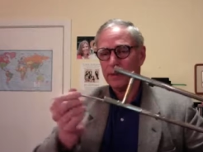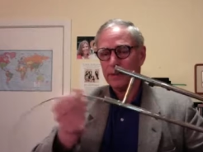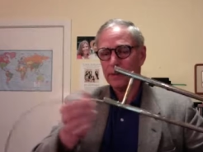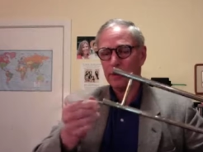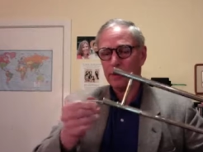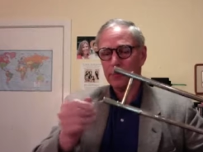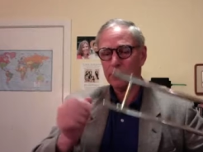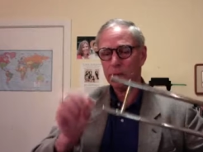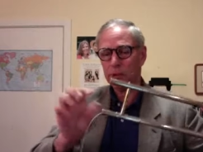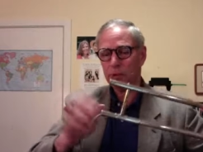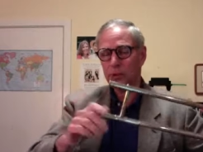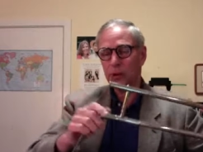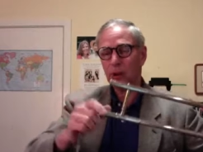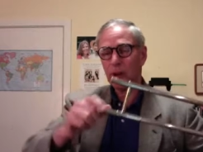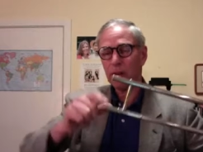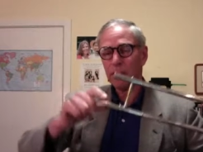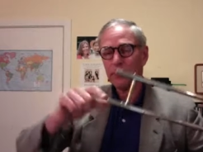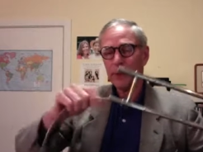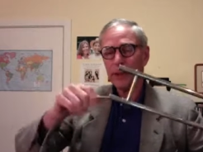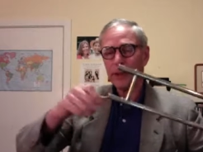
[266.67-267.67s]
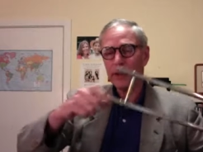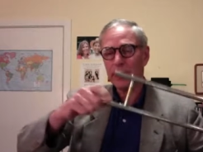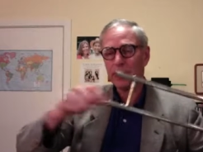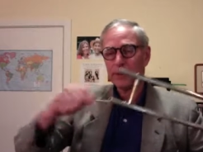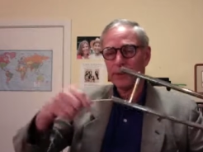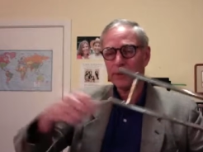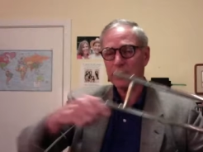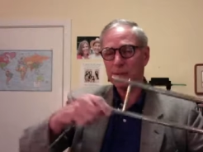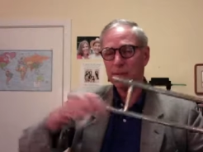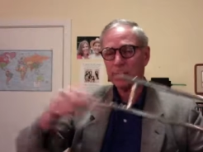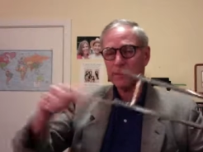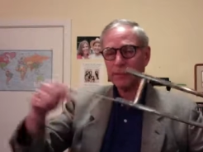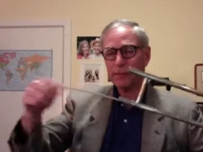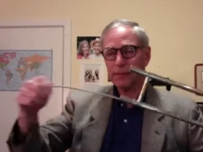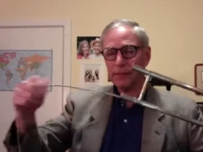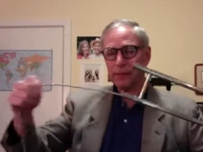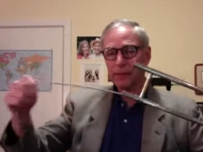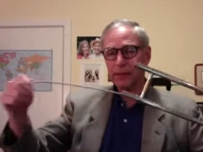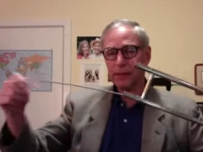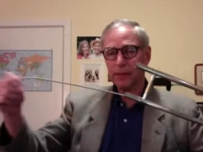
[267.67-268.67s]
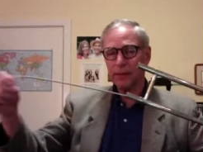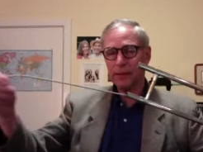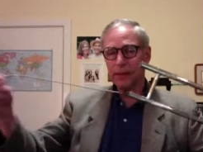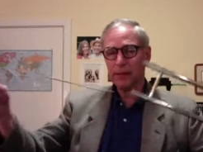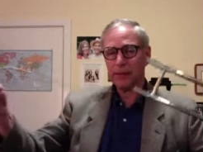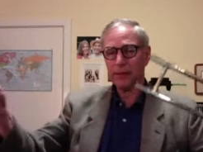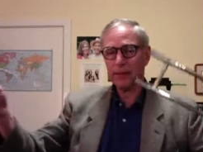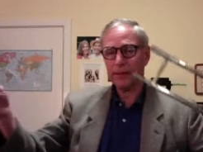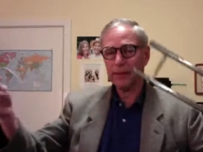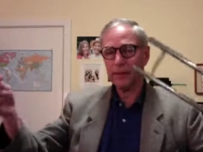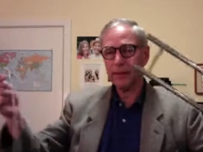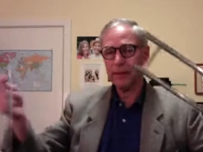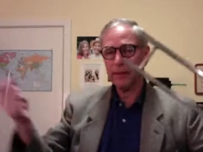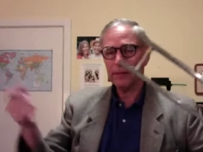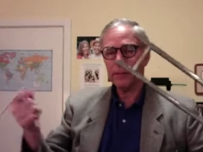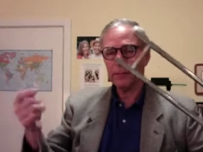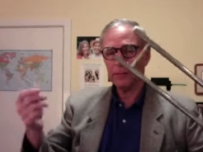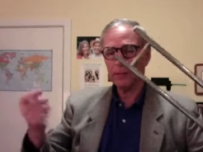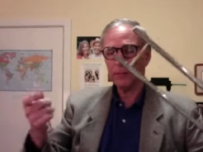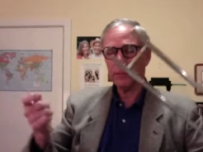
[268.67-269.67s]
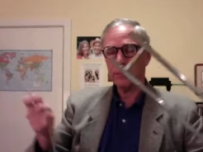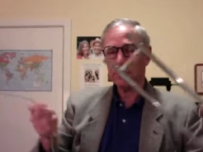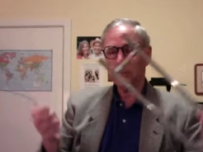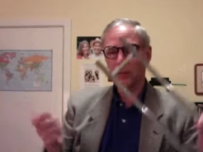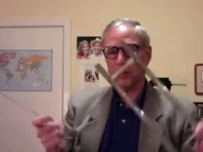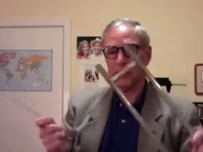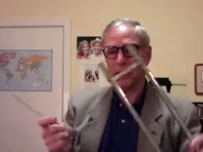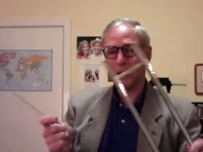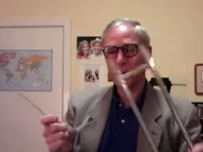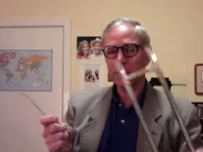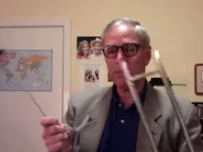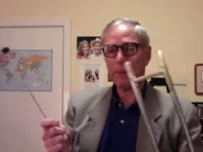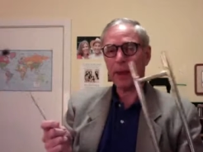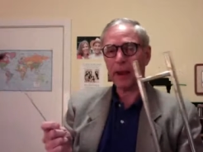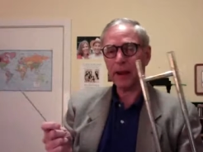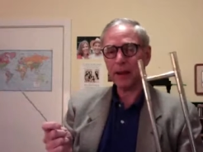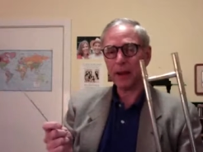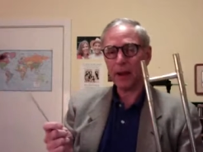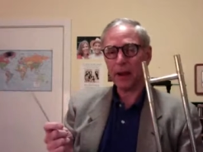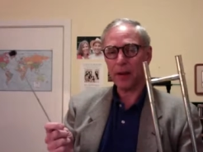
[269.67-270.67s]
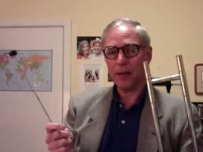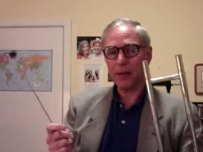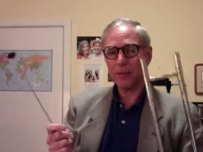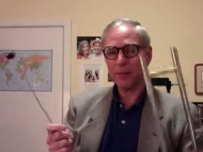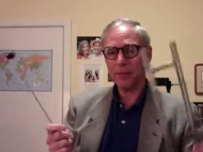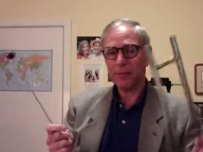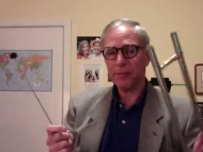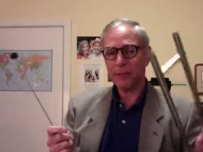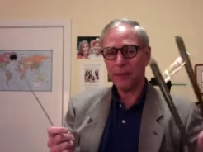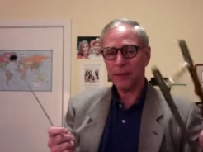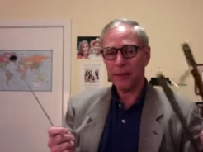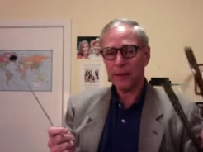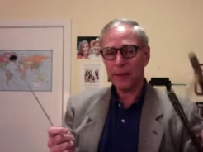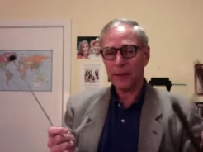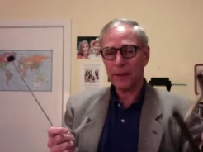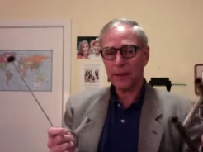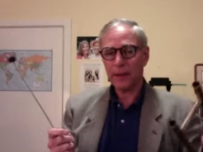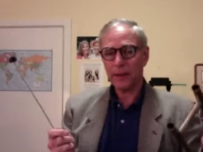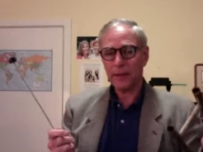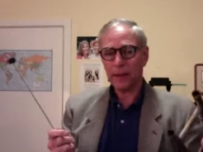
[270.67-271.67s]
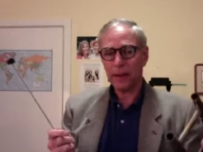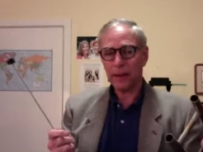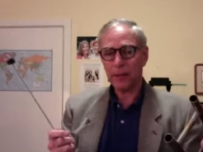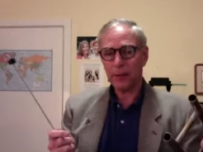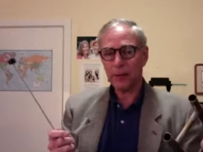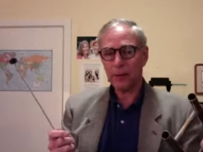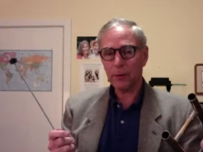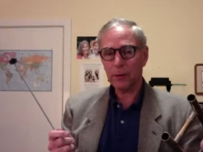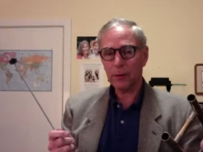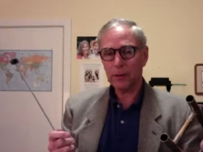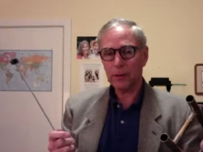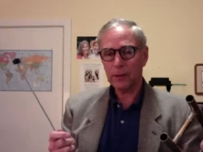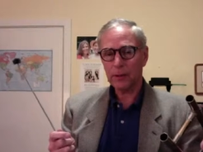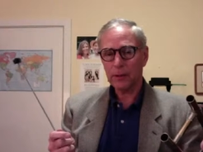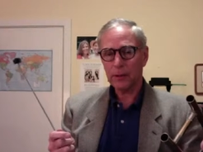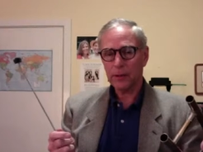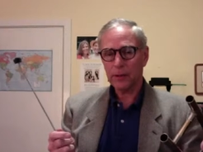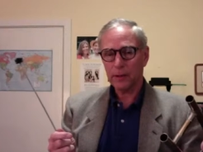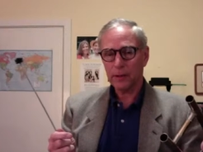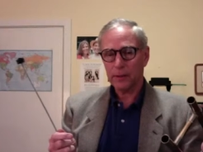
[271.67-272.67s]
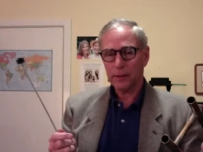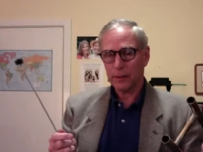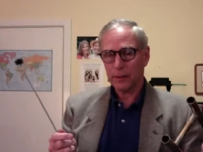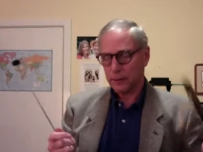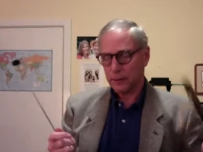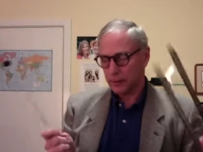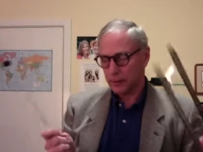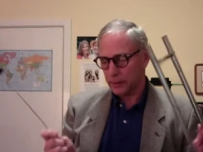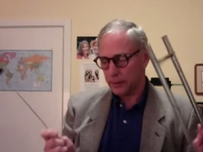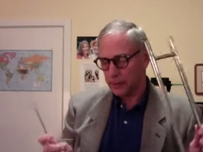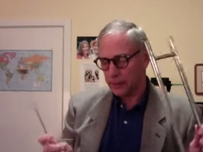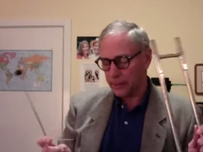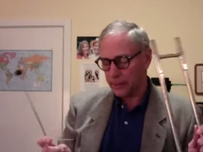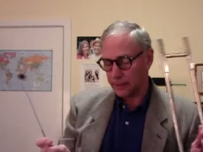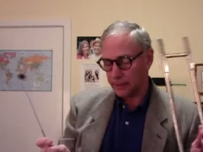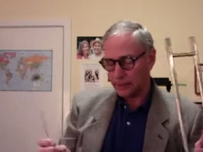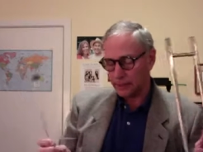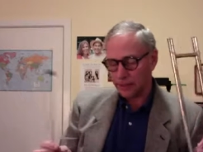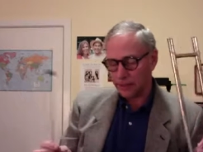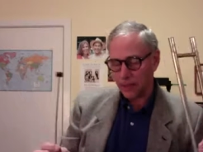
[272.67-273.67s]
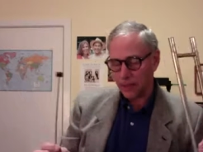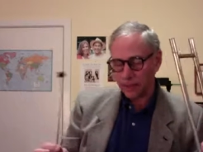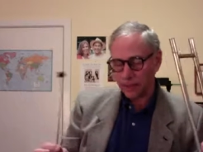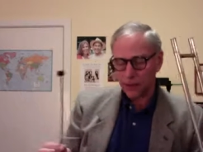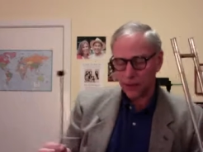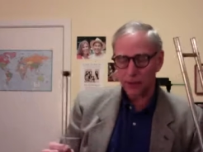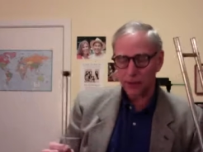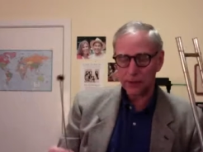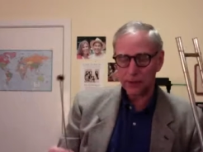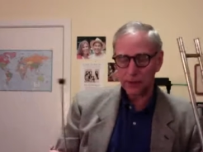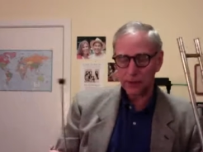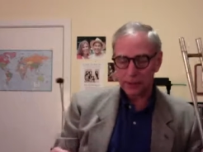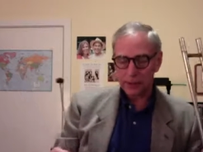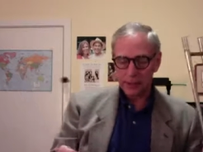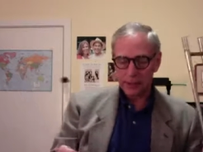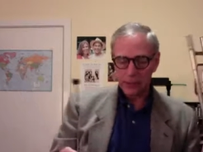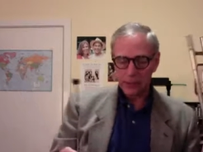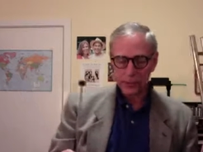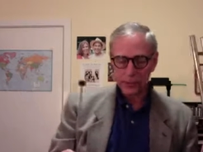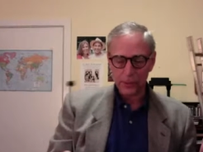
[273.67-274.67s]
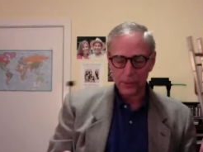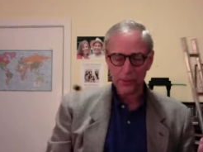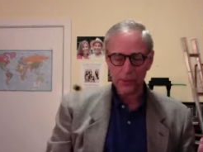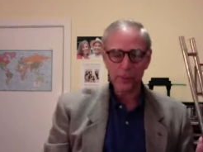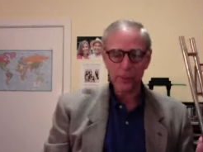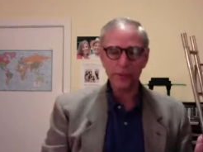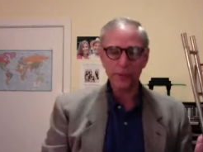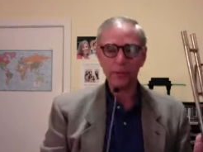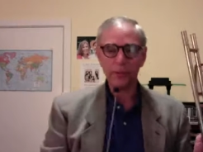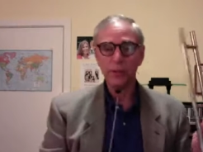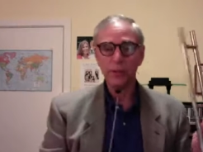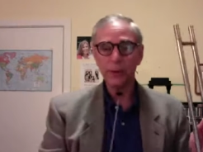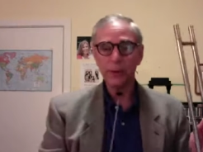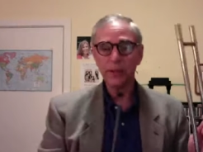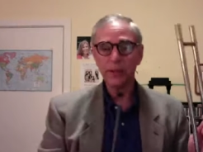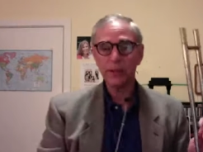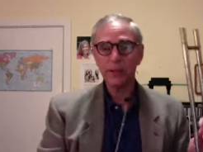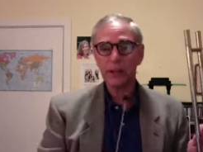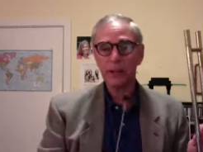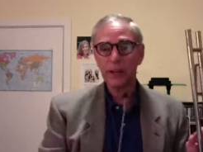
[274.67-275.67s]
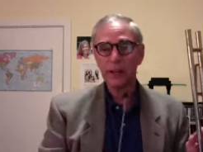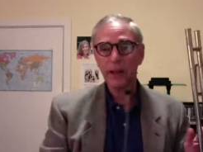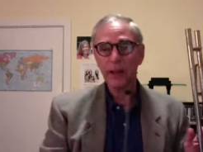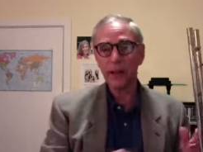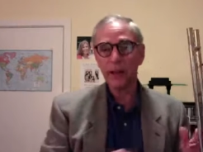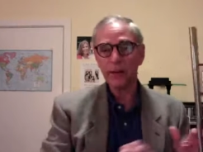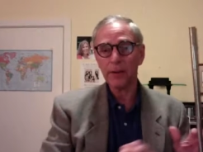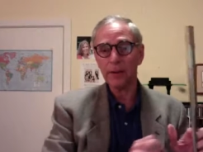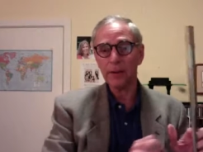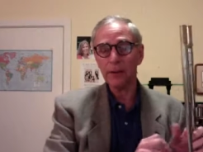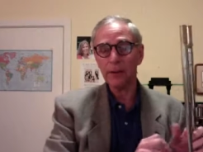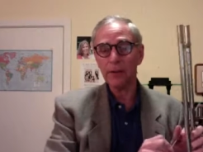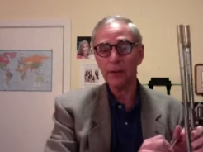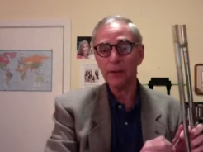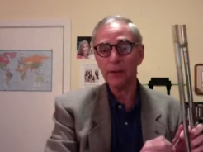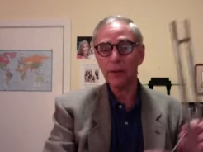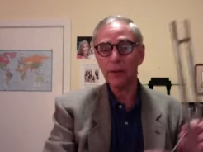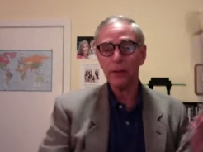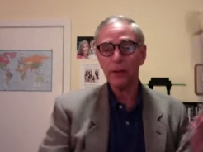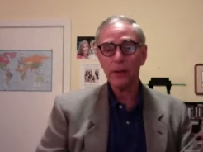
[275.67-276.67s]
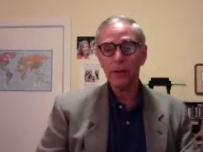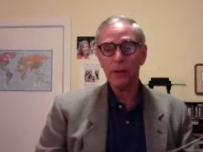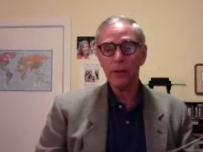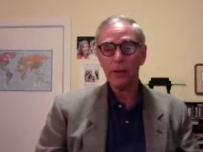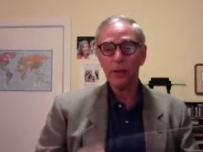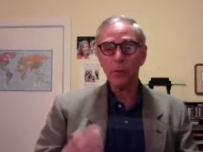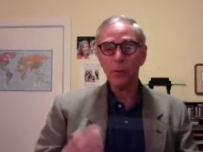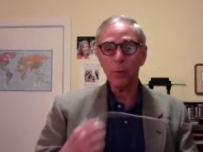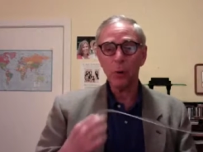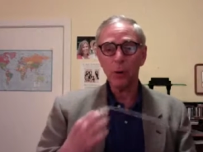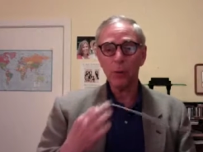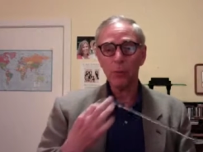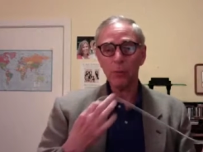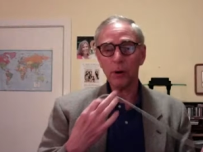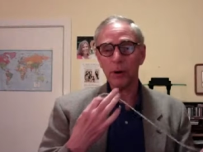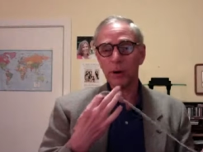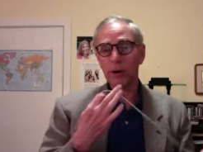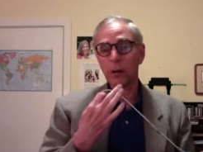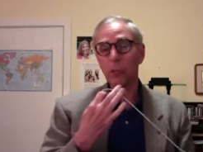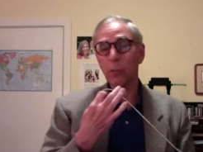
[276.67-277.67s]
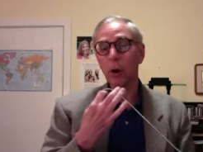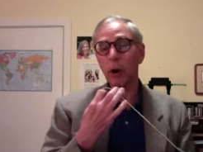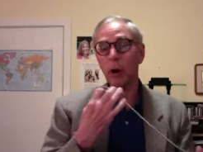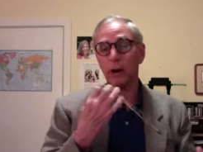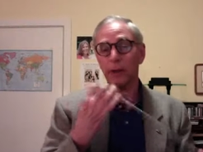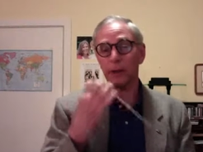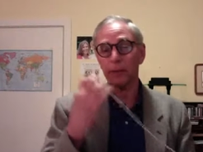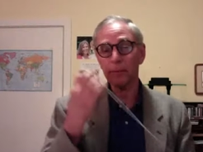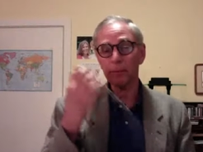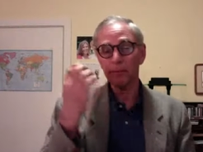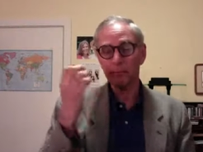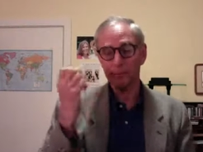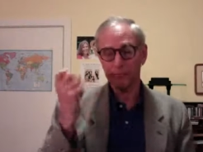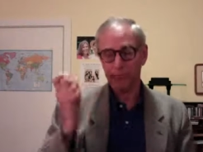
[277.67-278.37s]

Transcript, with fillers: don't push it all the way in take it back out. And that will clean this out adequately, and especially if you're rinsing it out under warm running water.